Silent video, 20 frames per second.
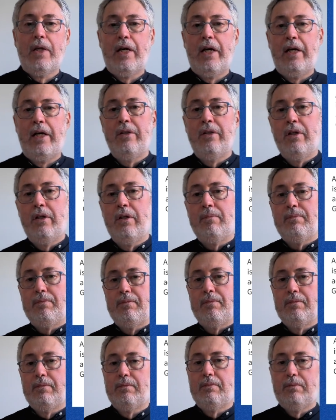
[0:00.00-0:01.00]
And
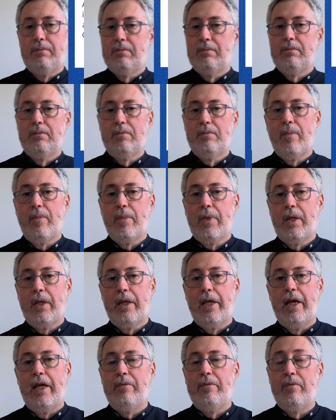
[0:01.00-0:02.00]

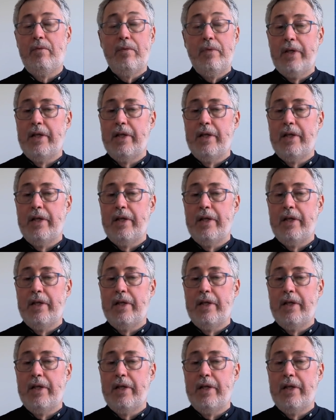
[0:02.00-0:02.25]
again,